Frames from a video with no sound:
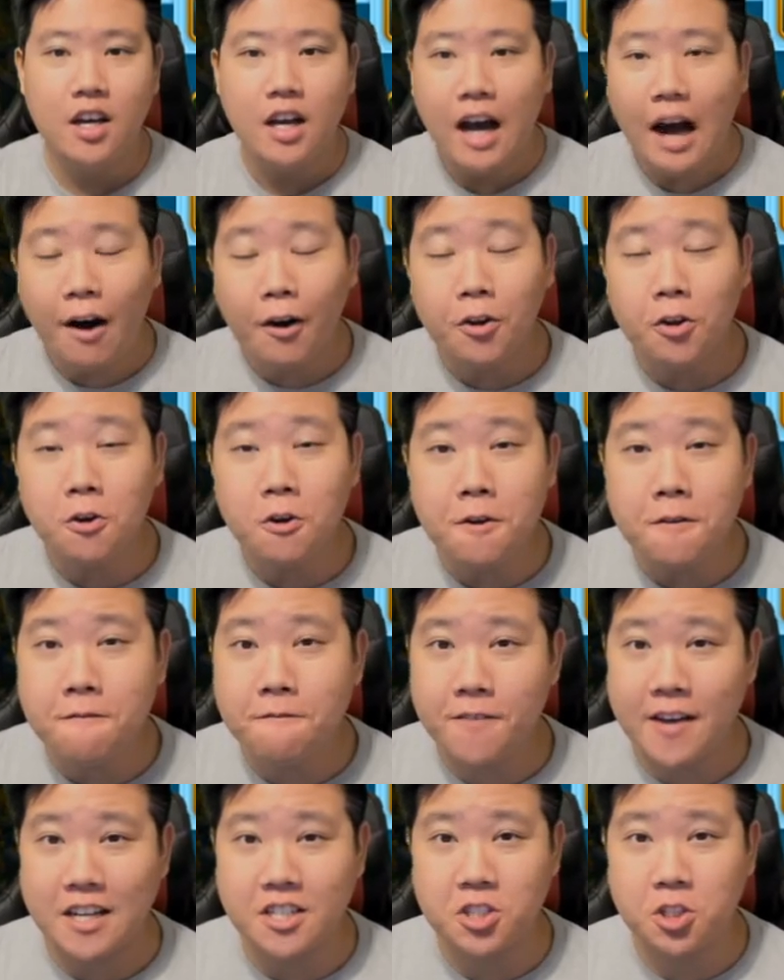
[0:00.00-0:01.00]
How do you
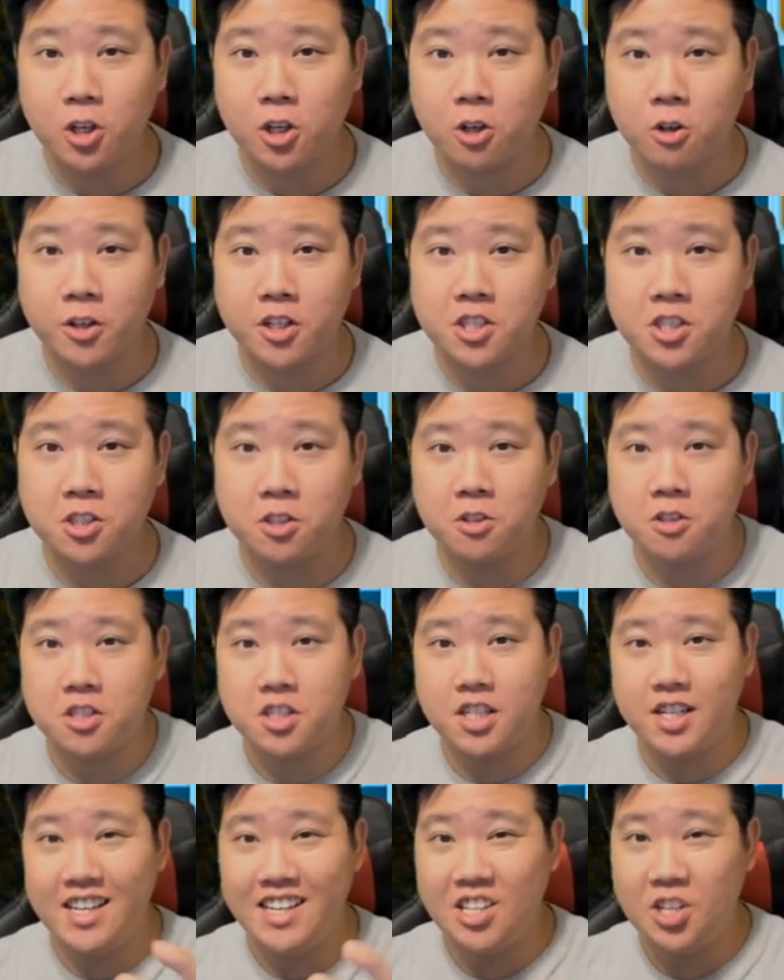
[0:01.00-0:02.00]
invest your
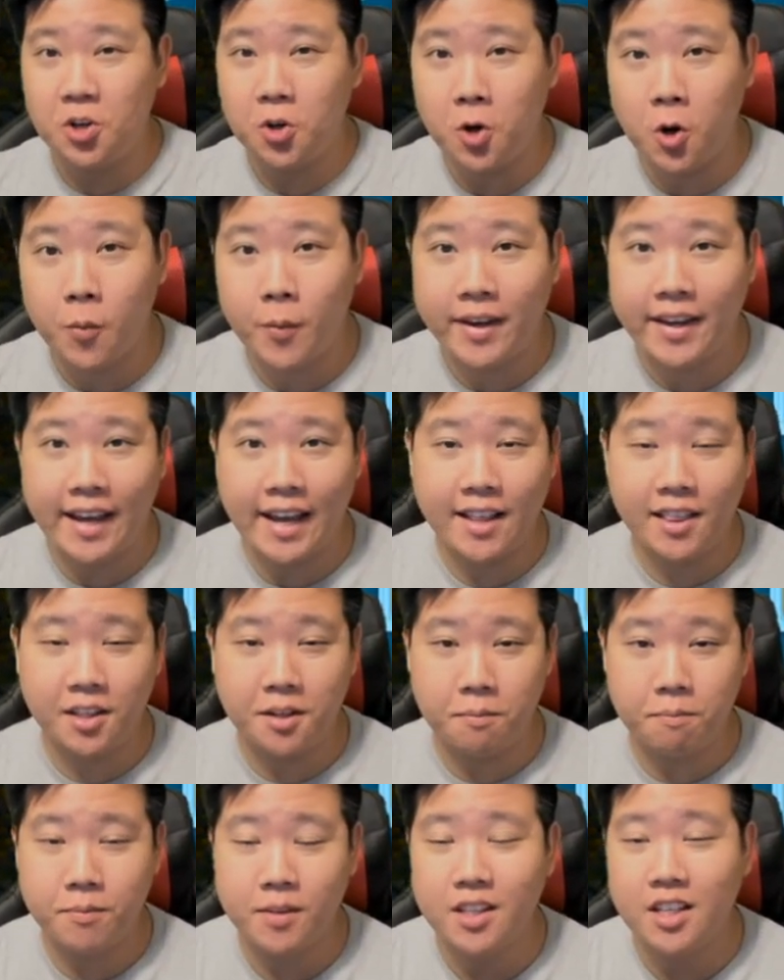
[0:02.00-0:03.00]
crystals in Heroic
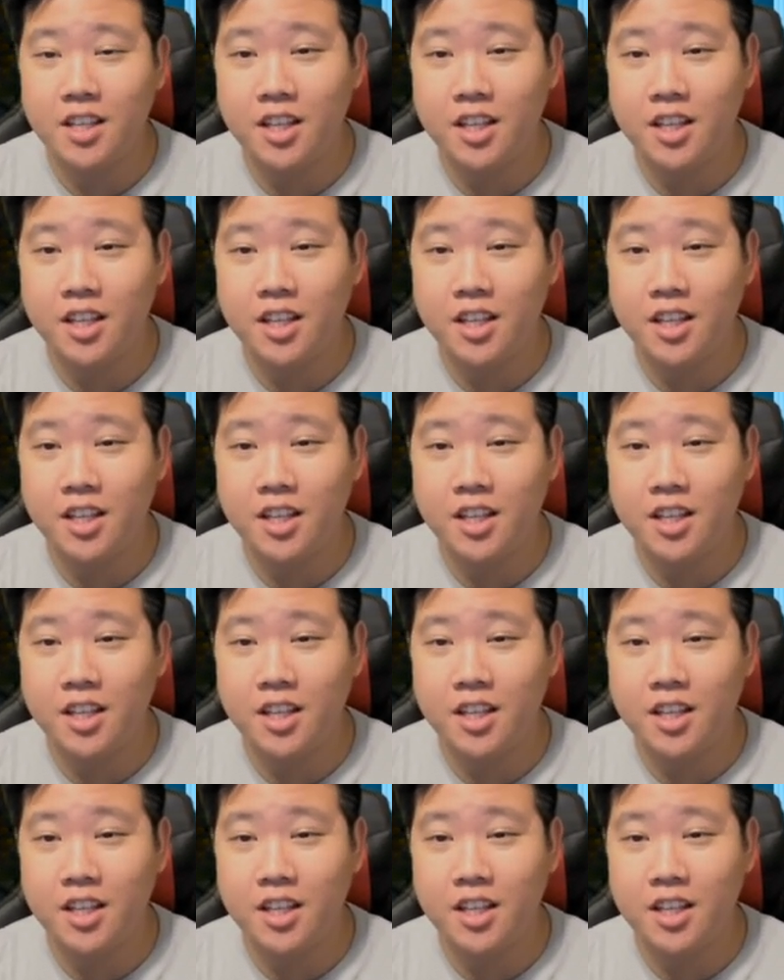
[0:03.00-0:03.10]
Anthem?